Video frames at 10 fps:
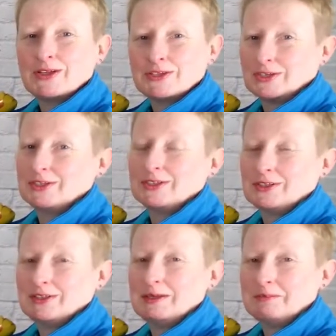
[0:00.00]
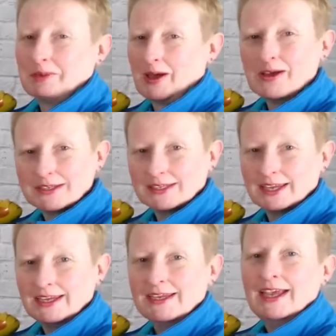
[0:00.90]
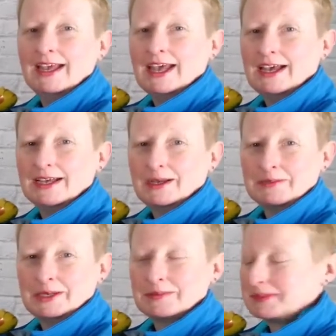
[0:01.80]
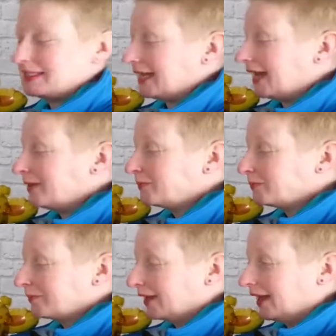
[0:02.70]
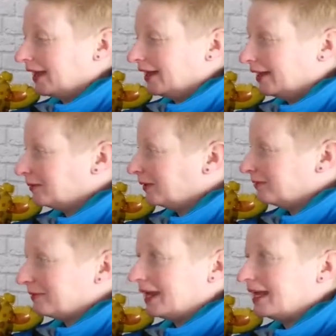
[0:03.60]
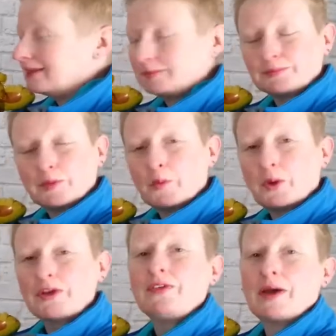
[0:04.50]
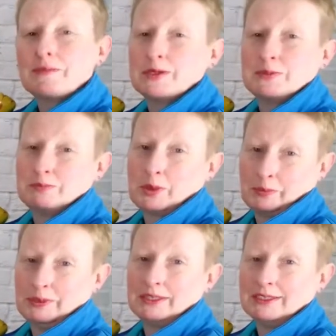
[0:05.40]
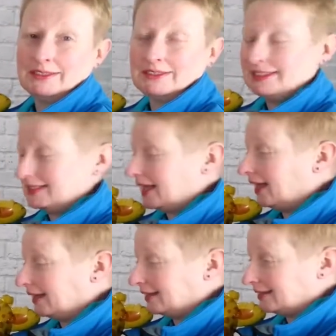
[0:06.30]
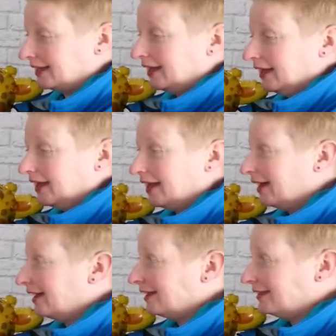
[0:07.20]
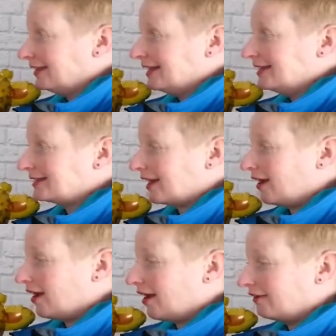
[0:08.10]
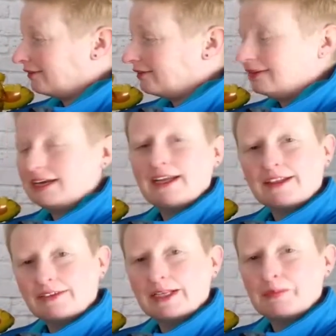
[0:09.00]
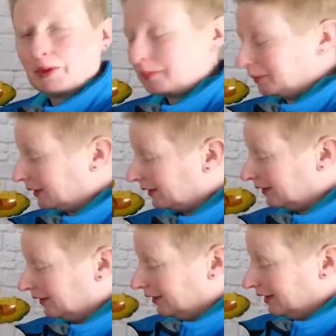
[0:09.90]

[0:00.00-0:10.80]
got a jungle themed party coming up today, and we've made one of our most popular designs. These are really, really popular